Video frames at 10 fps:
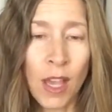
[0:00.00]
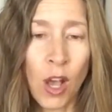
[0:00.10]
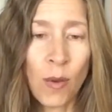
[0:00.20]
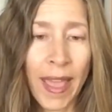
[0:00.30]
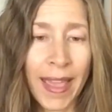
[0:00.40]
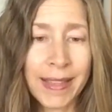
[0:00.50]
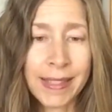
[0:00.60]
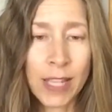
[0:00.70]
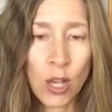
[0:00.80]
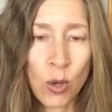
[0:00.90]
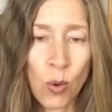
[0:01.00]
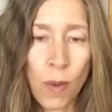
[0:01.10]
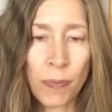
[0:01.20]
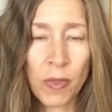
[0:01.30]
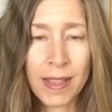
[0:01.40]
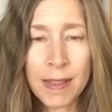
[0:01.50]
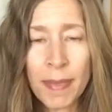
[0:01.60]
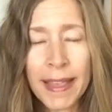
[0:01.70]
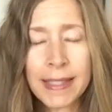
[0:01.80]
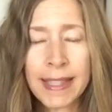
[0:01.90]
Okay, so
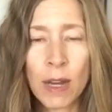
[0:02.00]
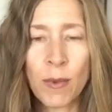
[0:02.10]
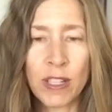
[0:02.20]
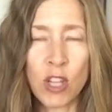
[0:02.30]
something else that I want to